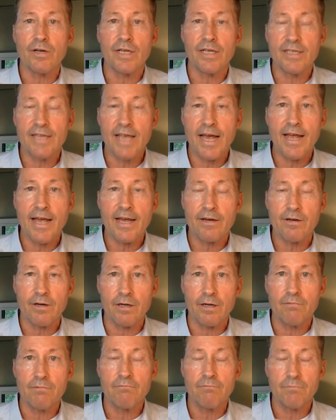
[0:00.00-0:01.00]
Is that
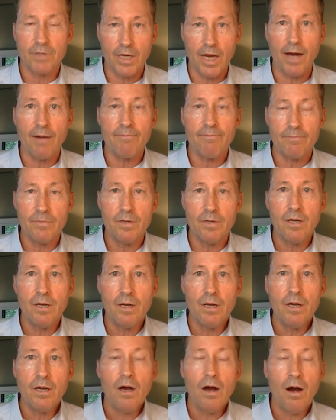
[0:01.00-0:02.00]
accurate? Yep.
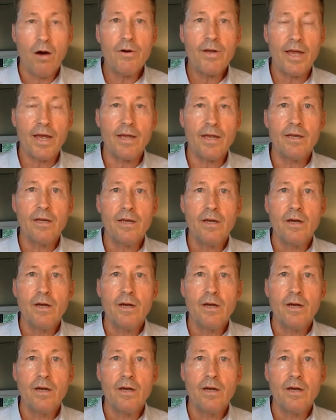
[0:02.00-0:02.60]
Okay.